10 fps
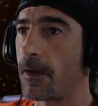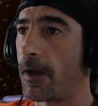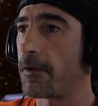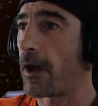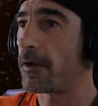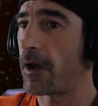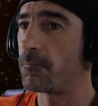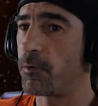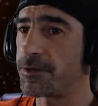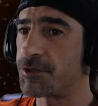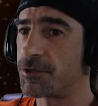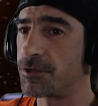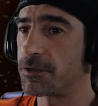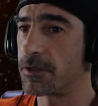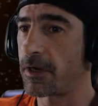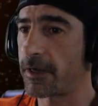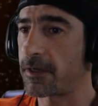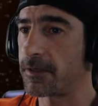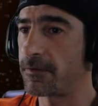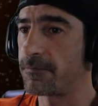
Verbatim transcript: I, I, I wish that I could